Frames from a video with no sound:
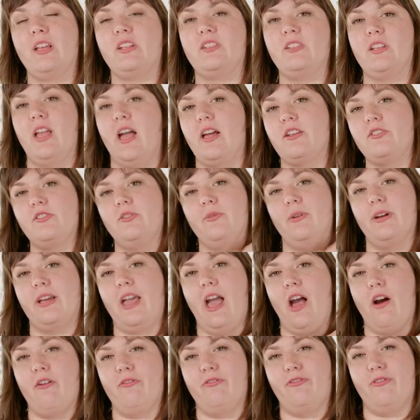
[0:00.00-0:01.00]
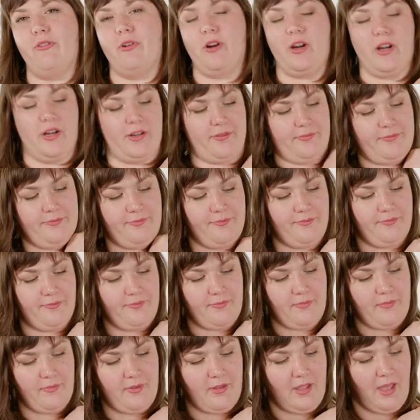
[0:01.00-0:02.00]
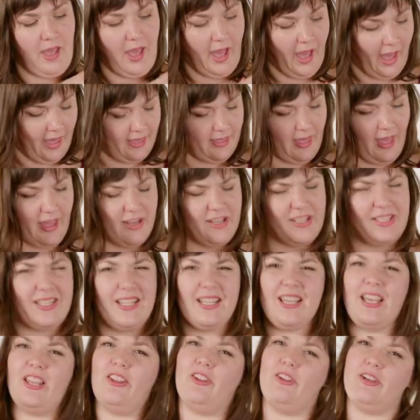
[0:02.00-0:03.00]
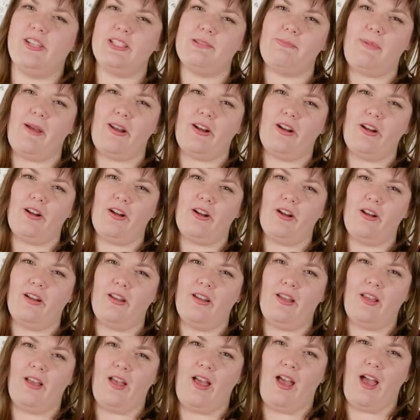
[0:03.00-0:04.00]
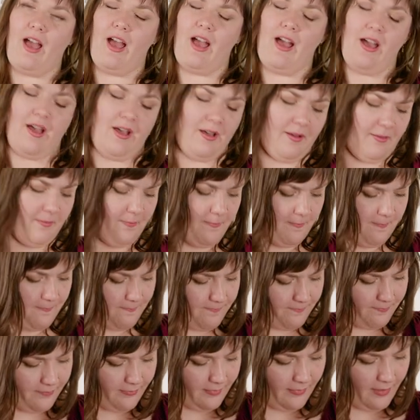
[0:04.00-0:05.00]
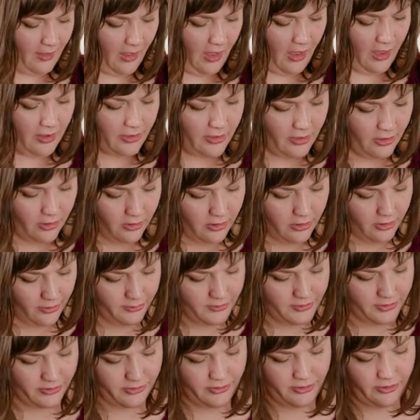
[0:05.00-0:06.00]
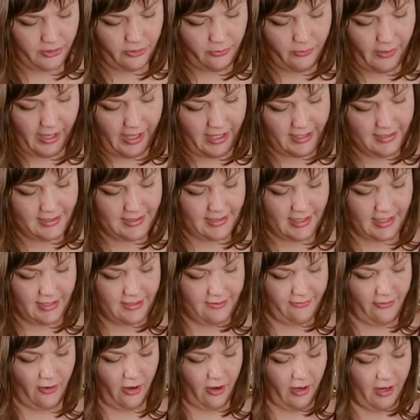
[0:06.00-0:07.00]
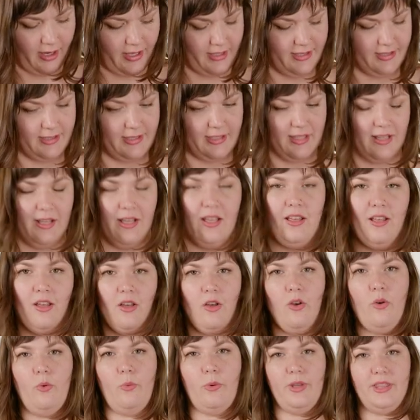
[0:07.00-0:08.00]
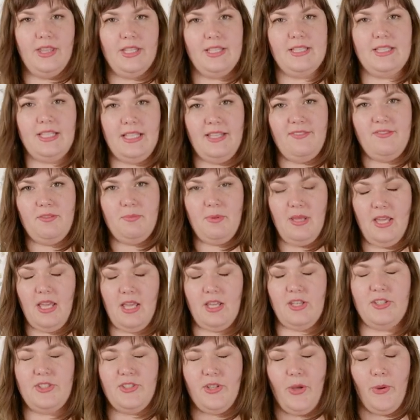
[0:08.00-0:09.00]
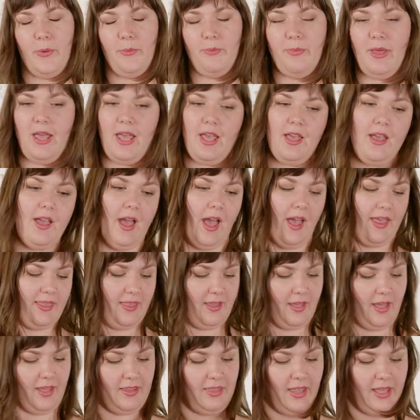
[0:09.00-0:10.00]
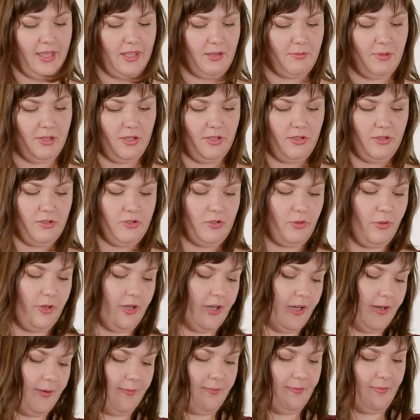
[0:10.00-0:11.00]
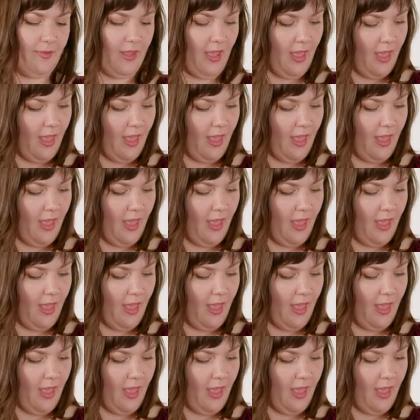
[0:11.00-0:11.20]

yeah, to account for. I, I just think it looks better um, a little closer to the waist as far as with the sleeves being so big. I think I'd like them a little shorter.